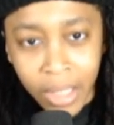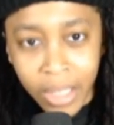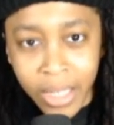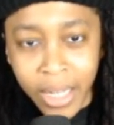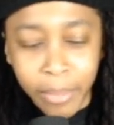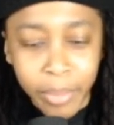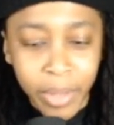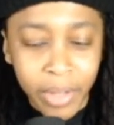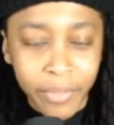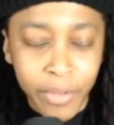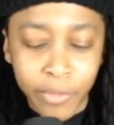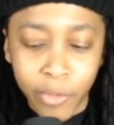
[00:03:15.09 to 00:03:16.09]
He had a
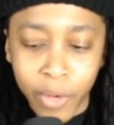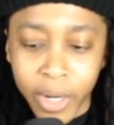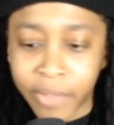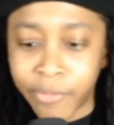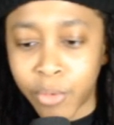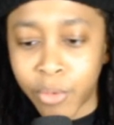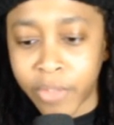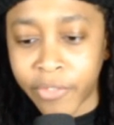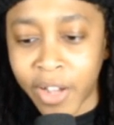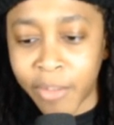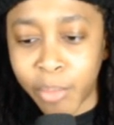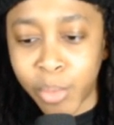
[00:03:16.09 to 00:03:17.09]
PFF grade of forty
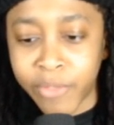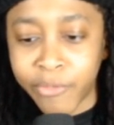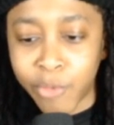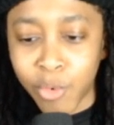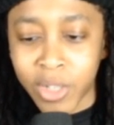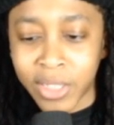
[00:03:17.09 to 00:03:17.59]
five point four.